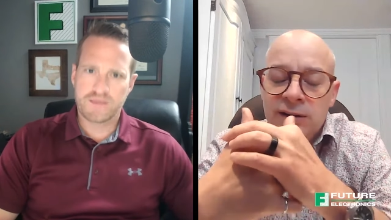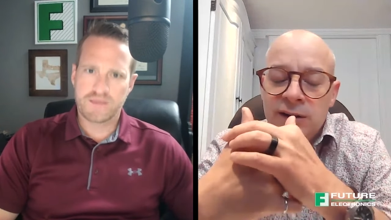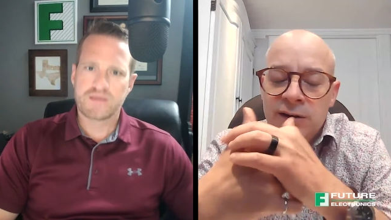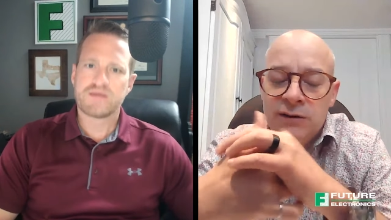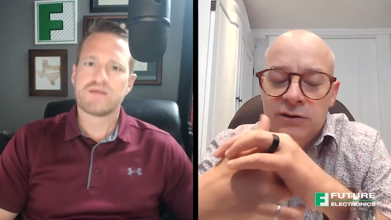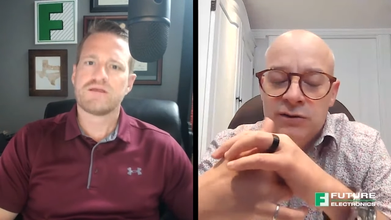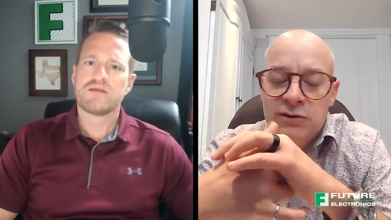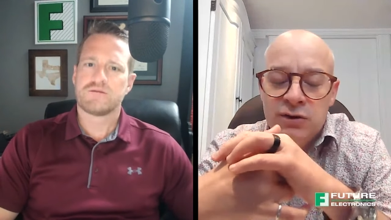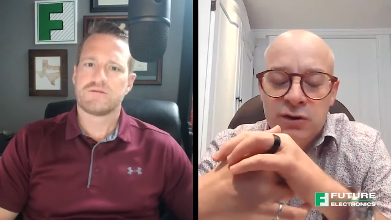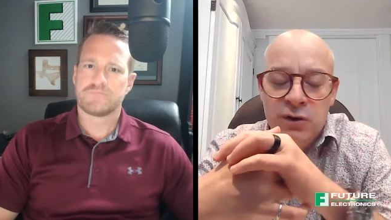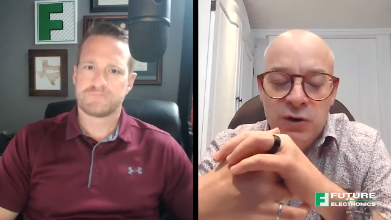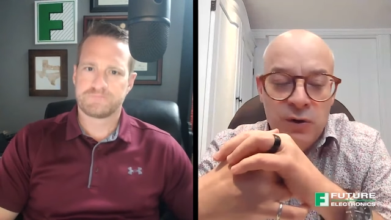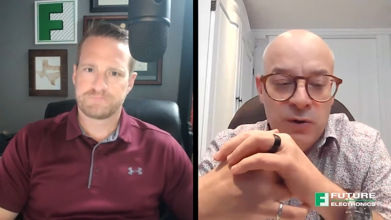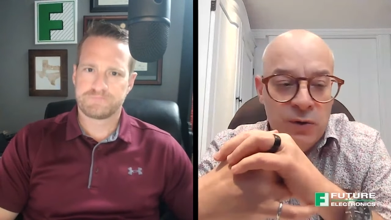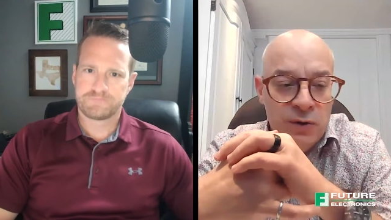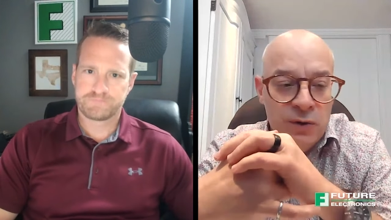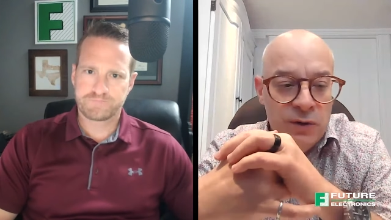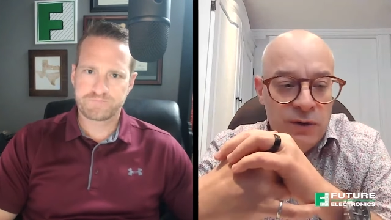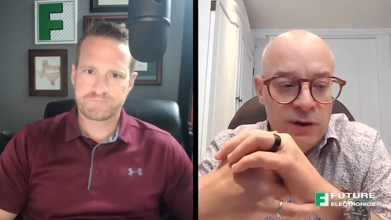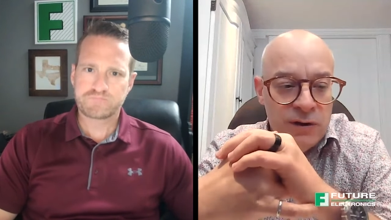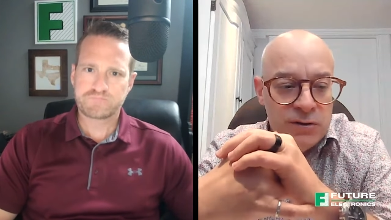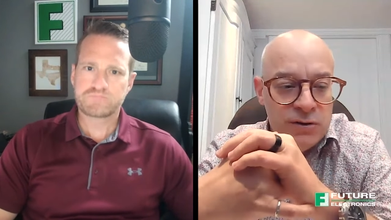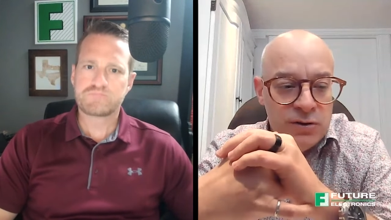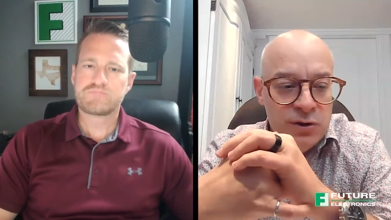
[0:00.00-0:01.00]
Speaker 1: There's
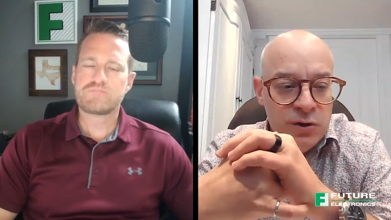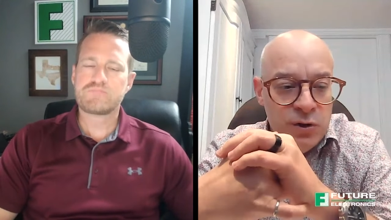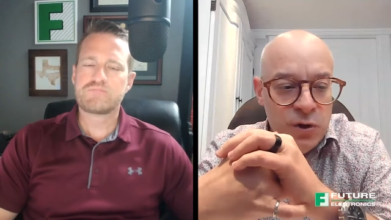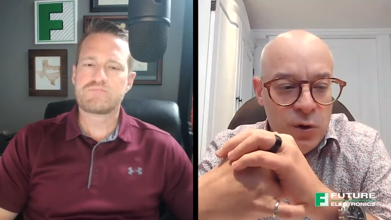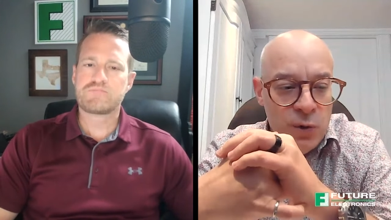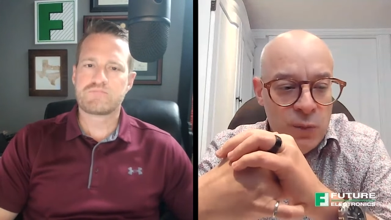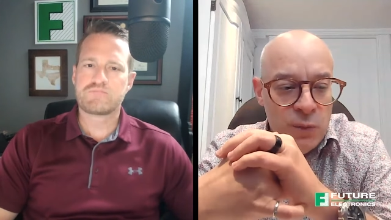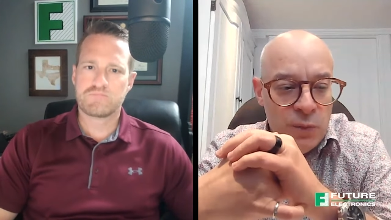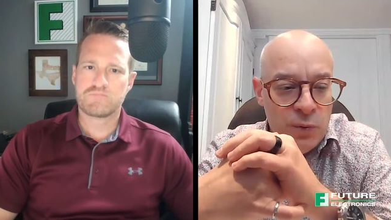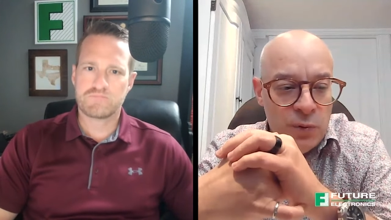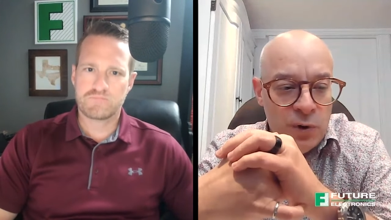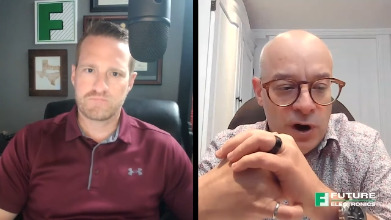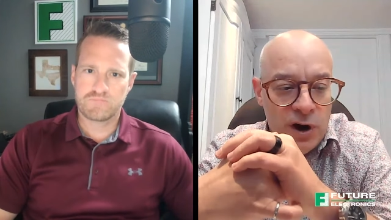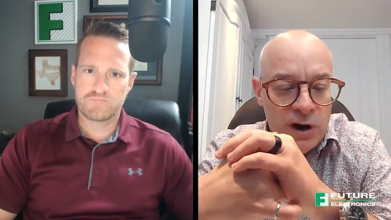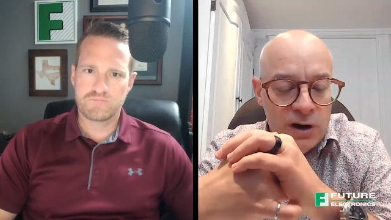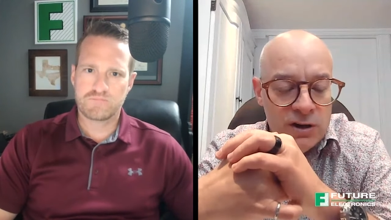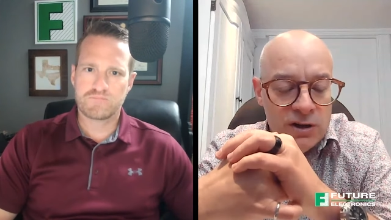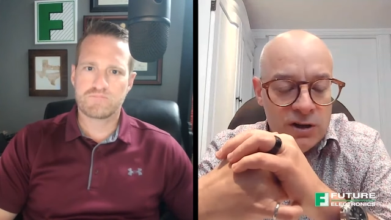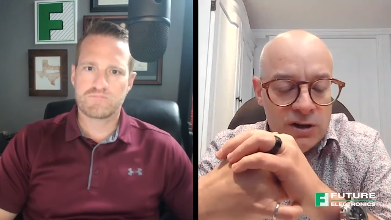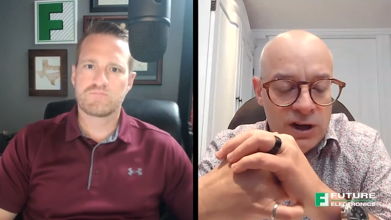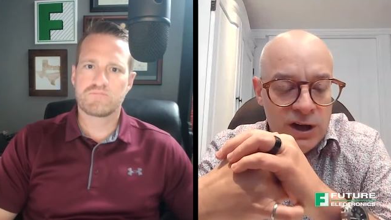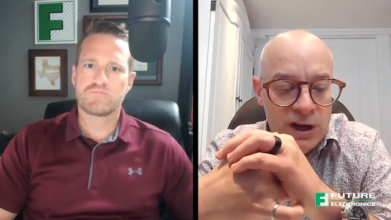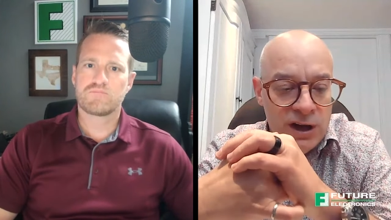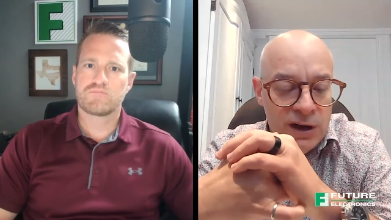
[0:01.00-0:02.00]
no there's no
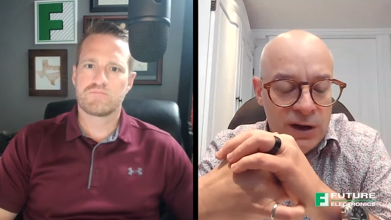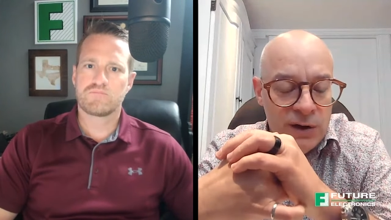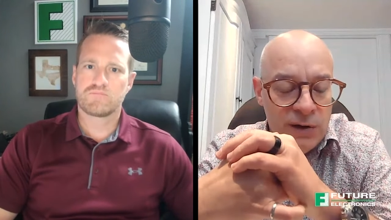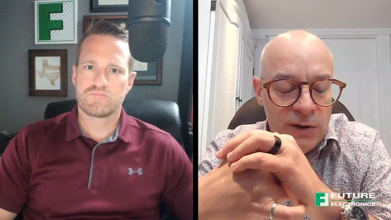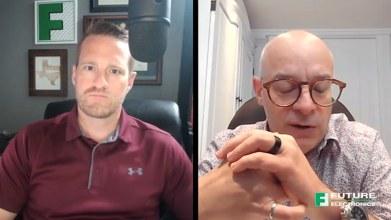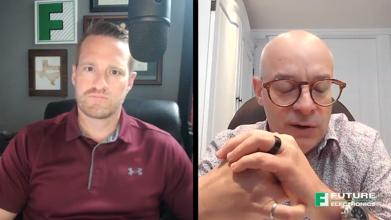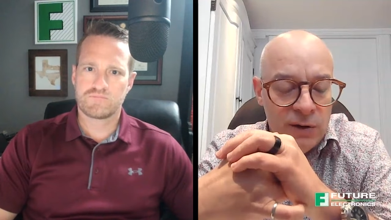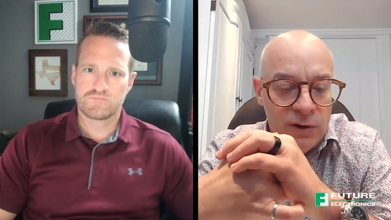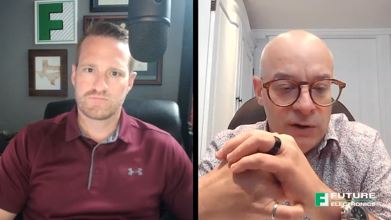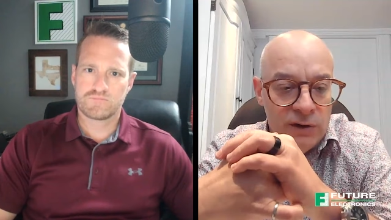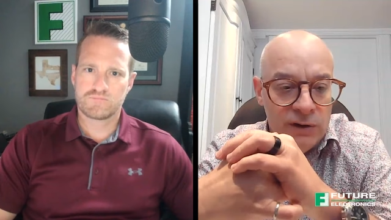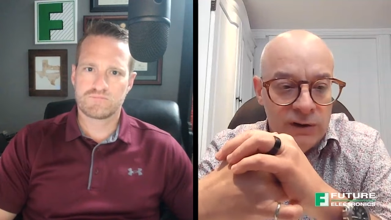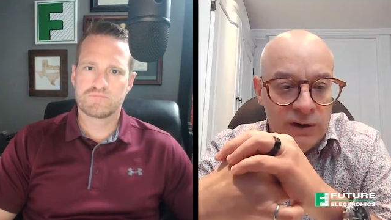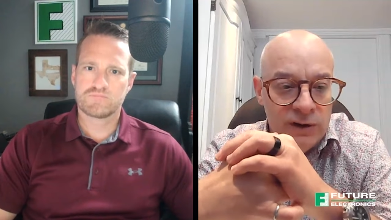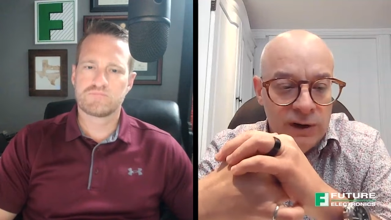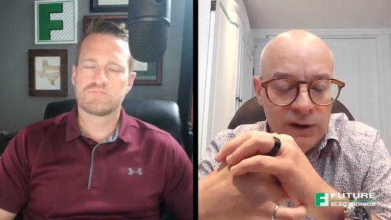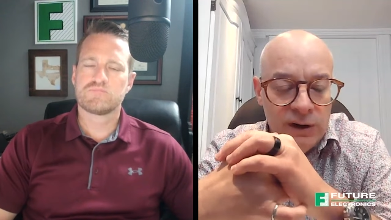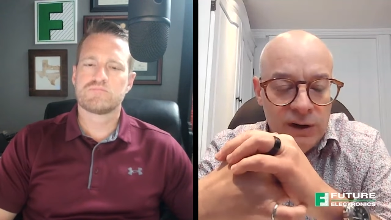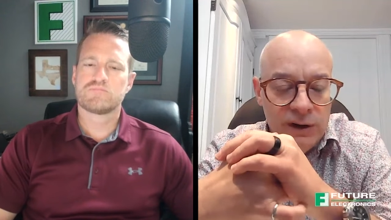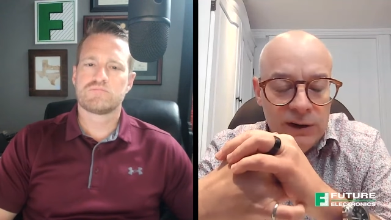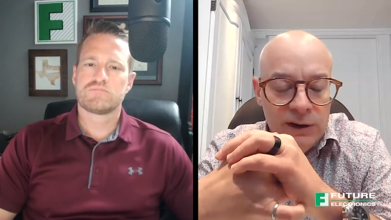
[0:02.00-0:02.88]
project or